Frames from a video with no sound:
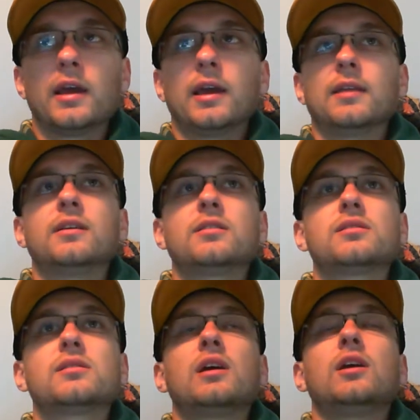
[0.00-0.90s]
And
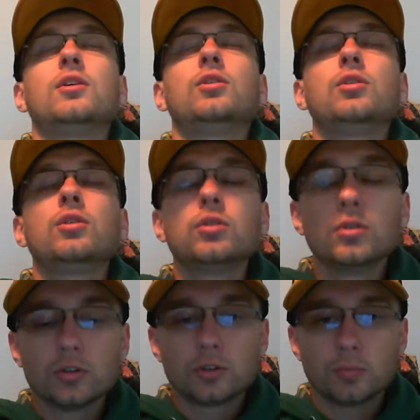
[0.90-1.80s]
this is a
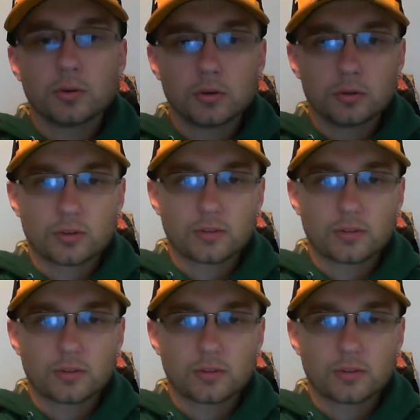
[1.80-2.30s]
huge boost